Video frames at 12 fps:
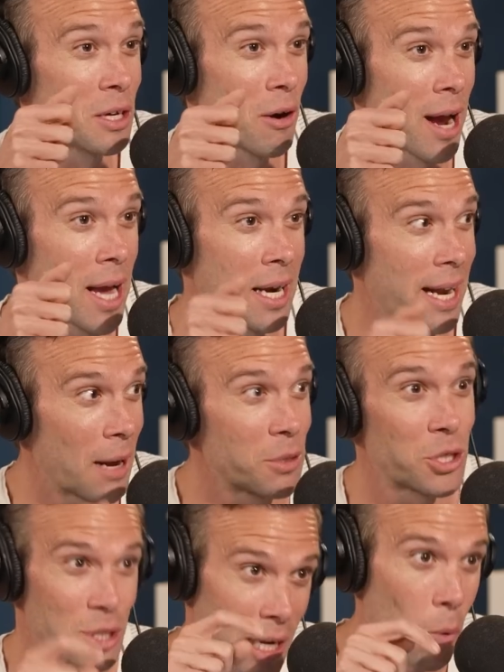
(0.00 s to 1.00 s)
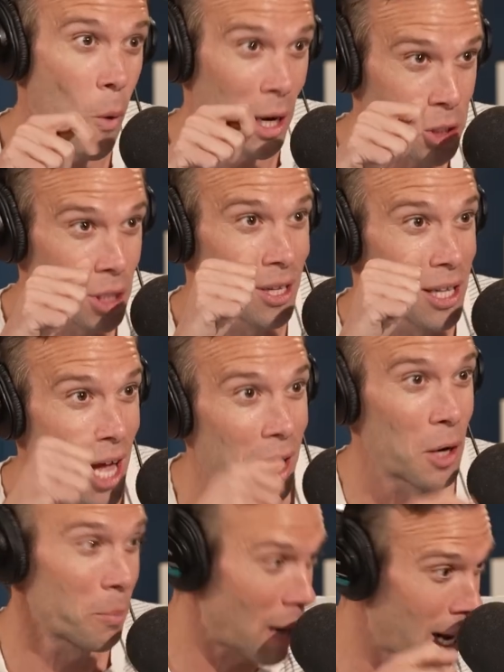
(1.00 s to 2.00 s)
great, and I was just like watching the clock
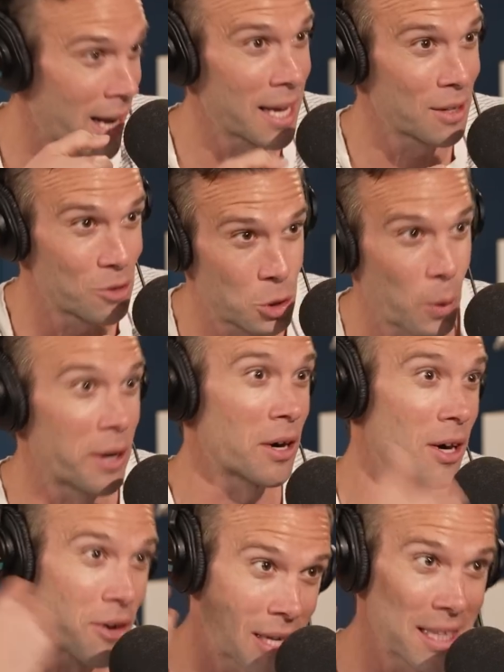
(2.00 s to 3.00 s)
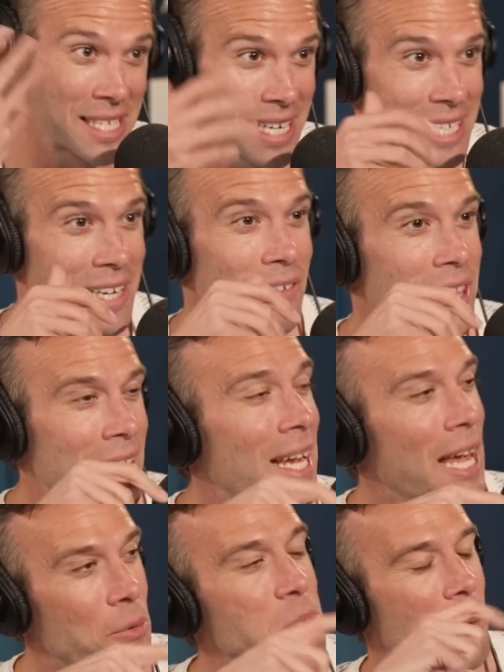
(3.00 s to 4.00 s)
go by and Twitter and listening to everything,
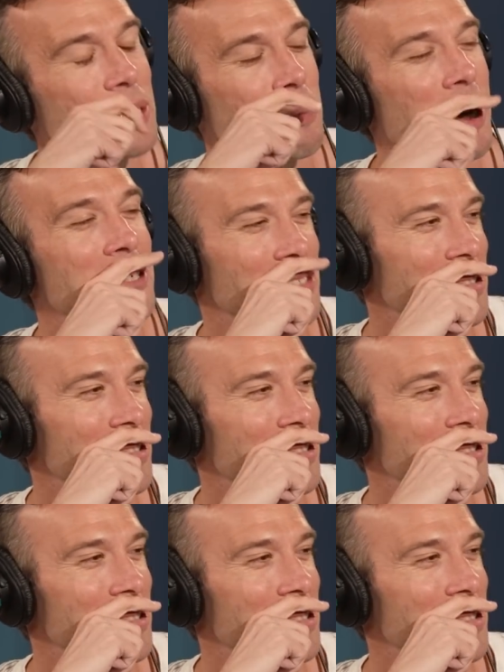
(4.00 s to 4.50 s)
it was much worse.